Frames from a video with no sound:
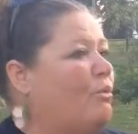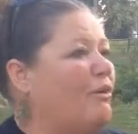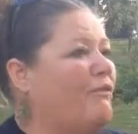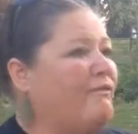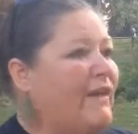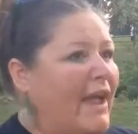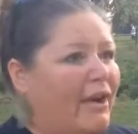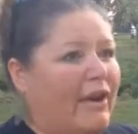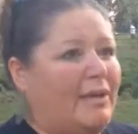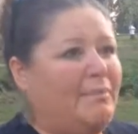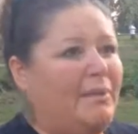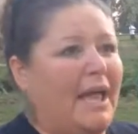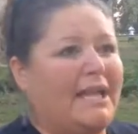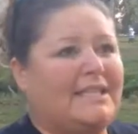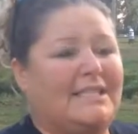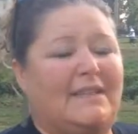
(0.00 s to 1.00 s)
We're very
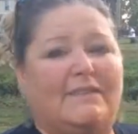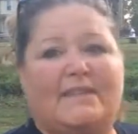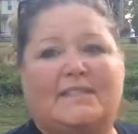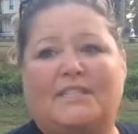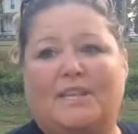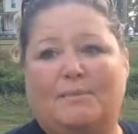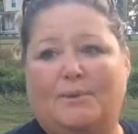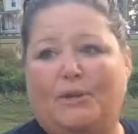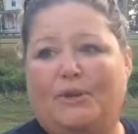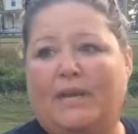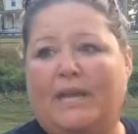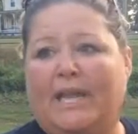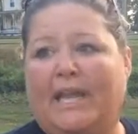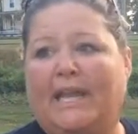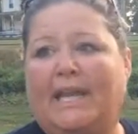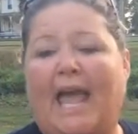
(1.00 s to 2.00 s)
blessed in this
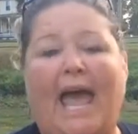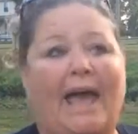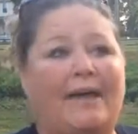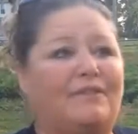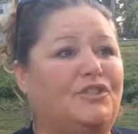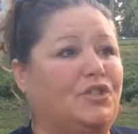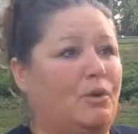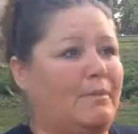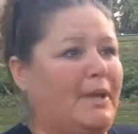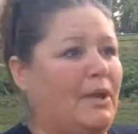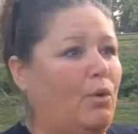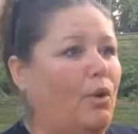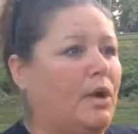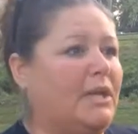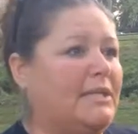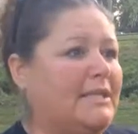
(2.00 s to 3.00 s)
community to have so
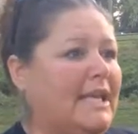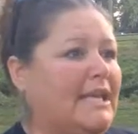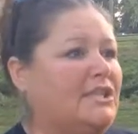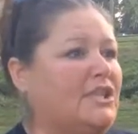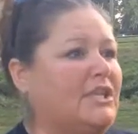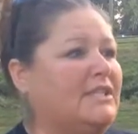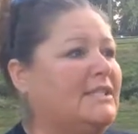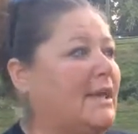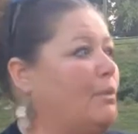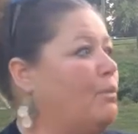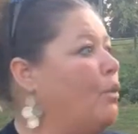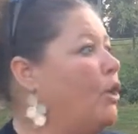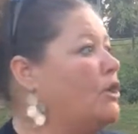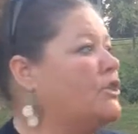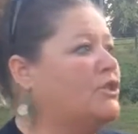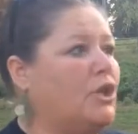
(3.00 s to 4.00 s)
many organizations that
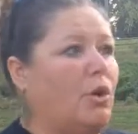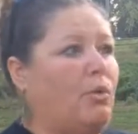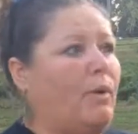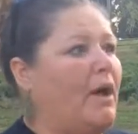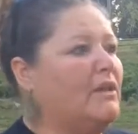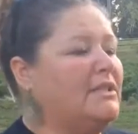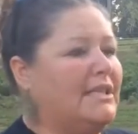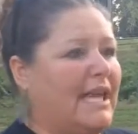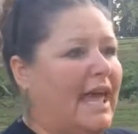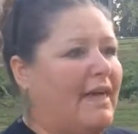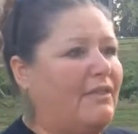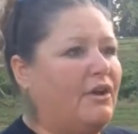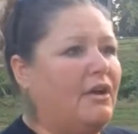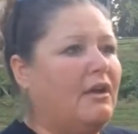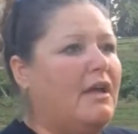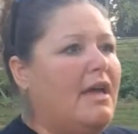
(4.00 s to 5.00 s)
work so well
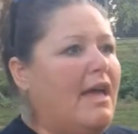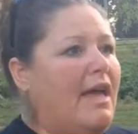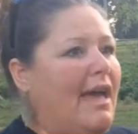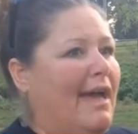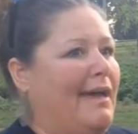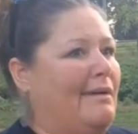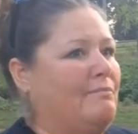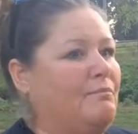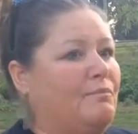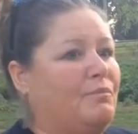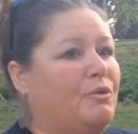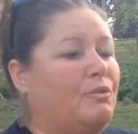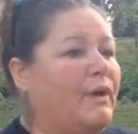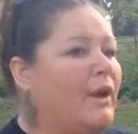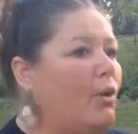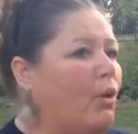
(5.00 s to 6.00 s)
together. Um,
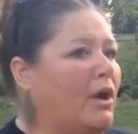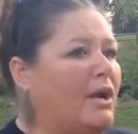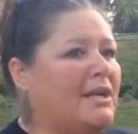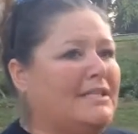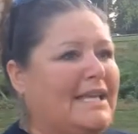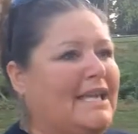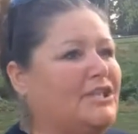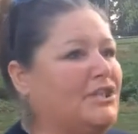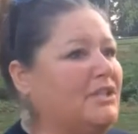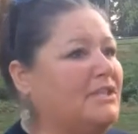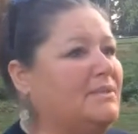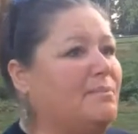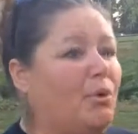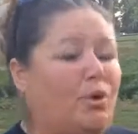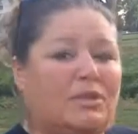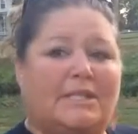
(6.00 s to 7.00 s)
three
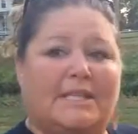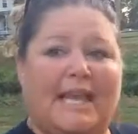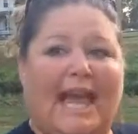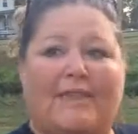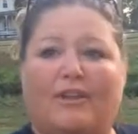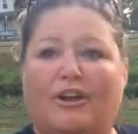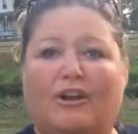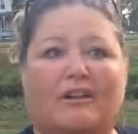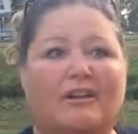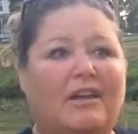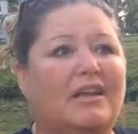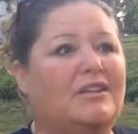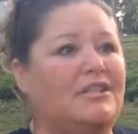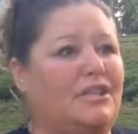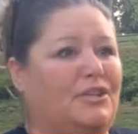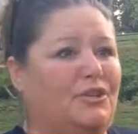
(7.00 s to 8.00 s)
organizations pulled together
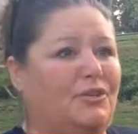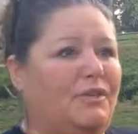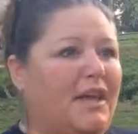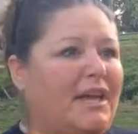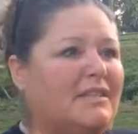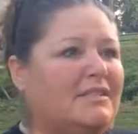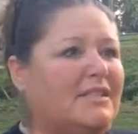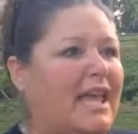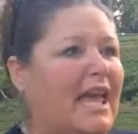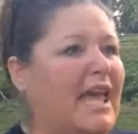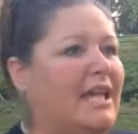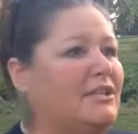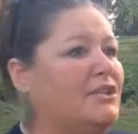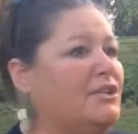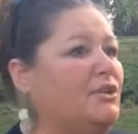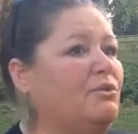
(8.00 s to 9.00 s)
to do this
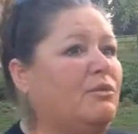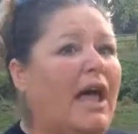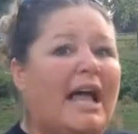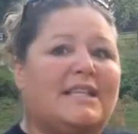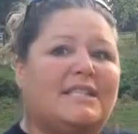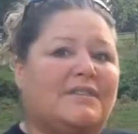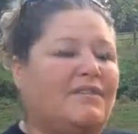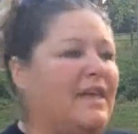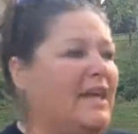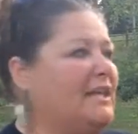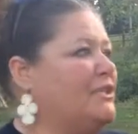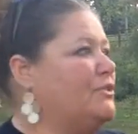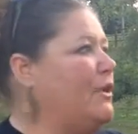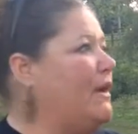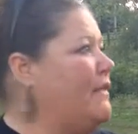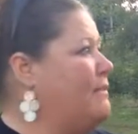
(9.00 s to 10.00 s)
and to do lots of
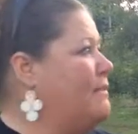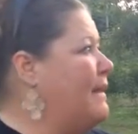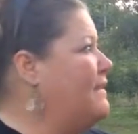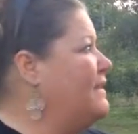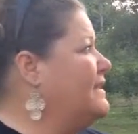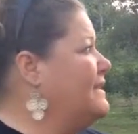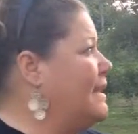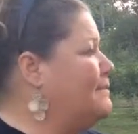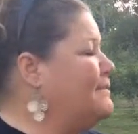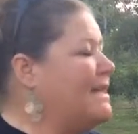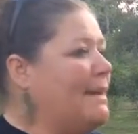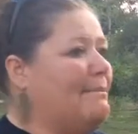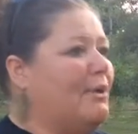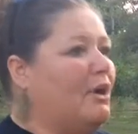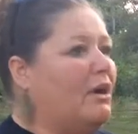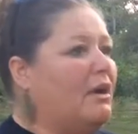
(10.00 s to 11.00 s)
things throughout the month of
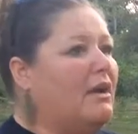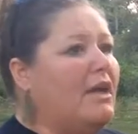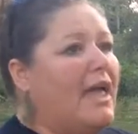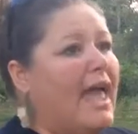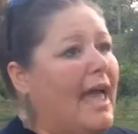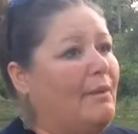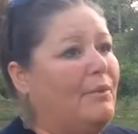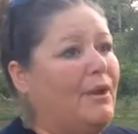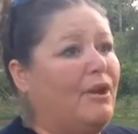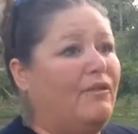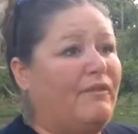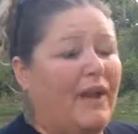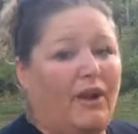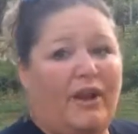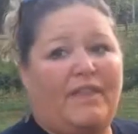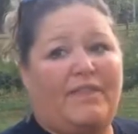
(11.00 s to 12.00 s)
September. And we are
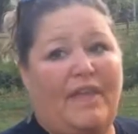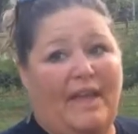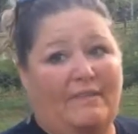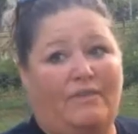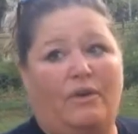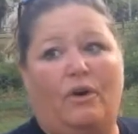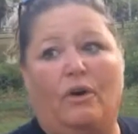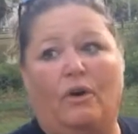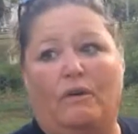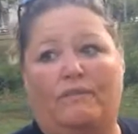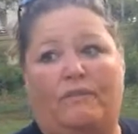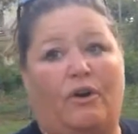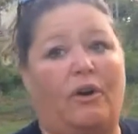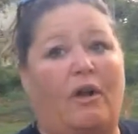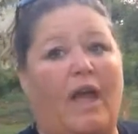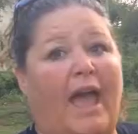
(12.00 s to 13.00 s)
very thankful
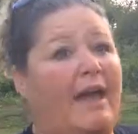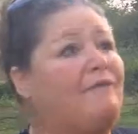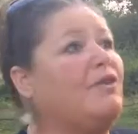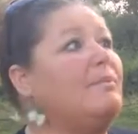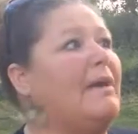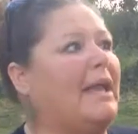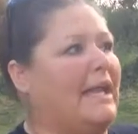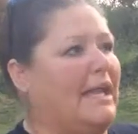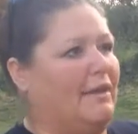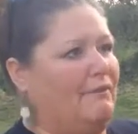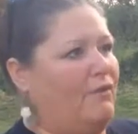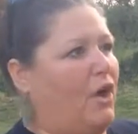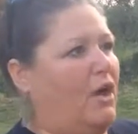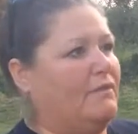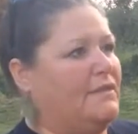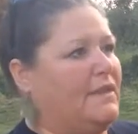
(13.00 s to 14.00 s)
for everybody
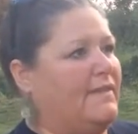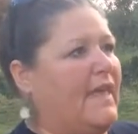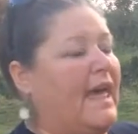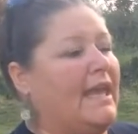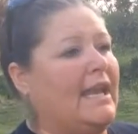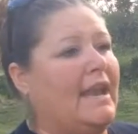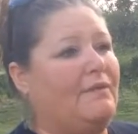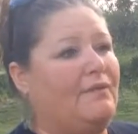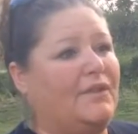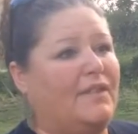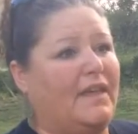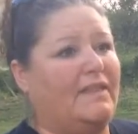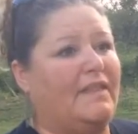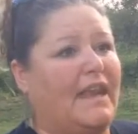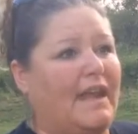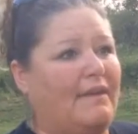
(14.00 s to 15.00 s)
involved in that and
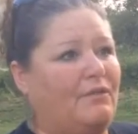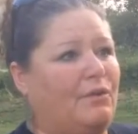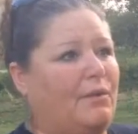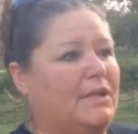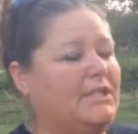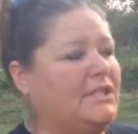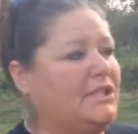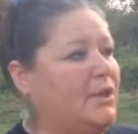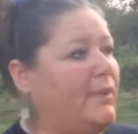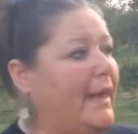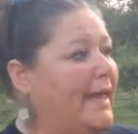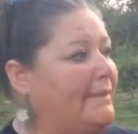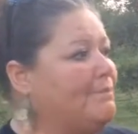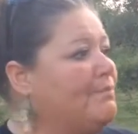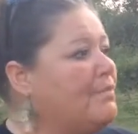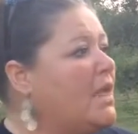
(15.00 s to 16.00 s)
everything that everyone is
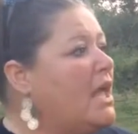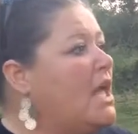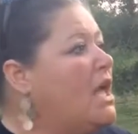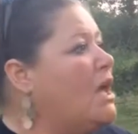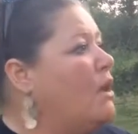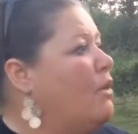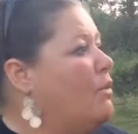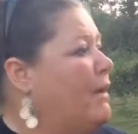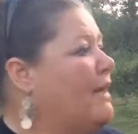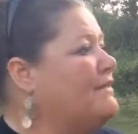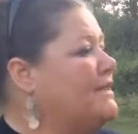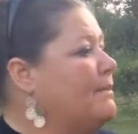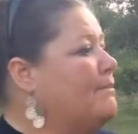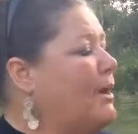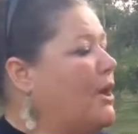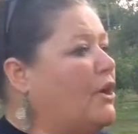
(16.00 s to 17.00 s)
doing. We have
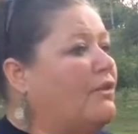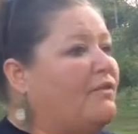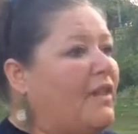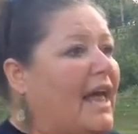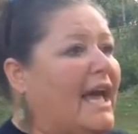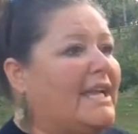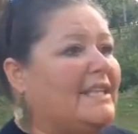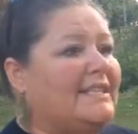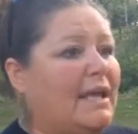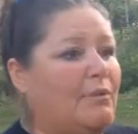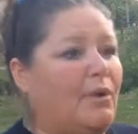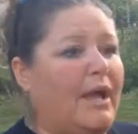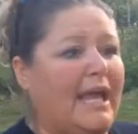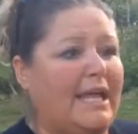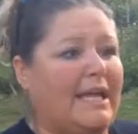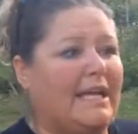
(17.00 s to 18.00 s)
some butterflies that
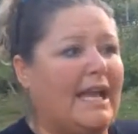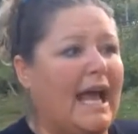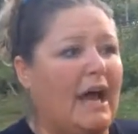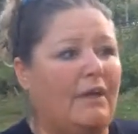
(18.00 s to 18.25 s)
were handed